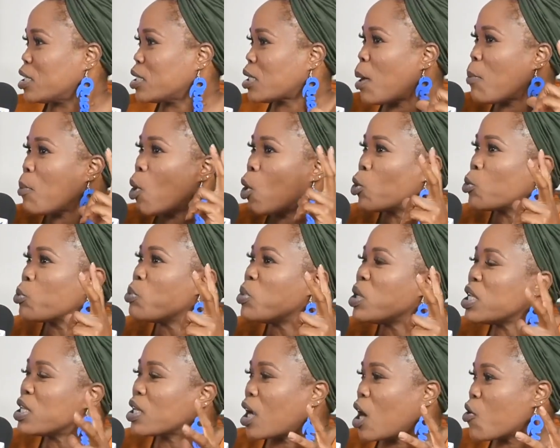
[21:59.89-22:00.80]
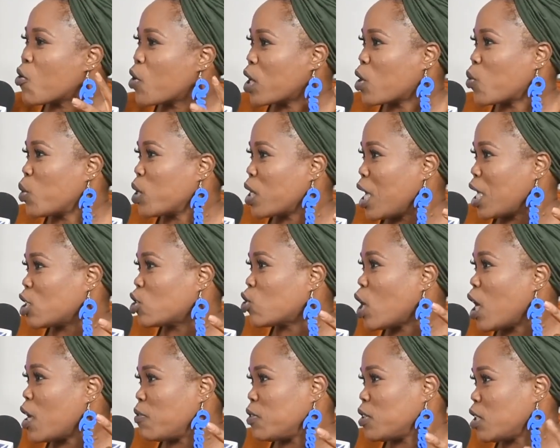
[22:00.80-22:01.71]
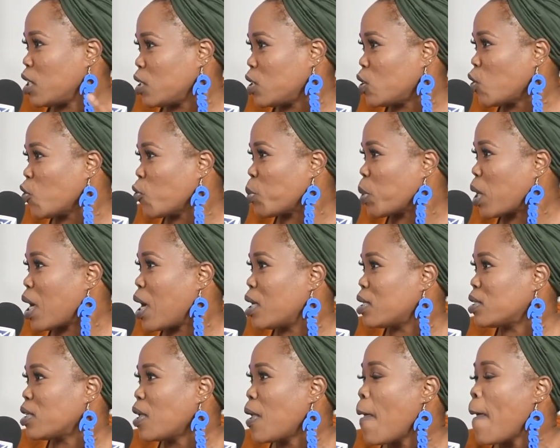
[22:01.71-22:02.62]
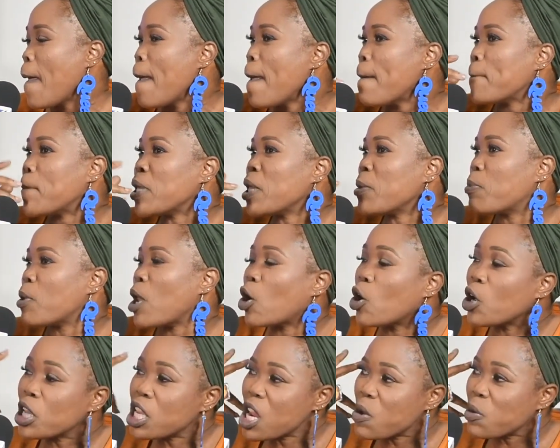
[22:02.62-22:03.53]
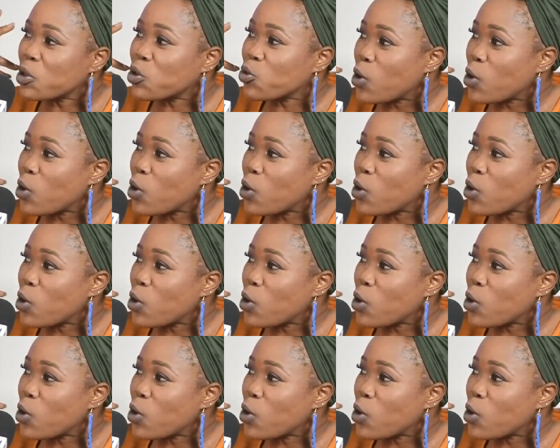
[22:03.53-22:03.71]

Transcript: It's about being correct when you try to say stuff, because people are going to hear it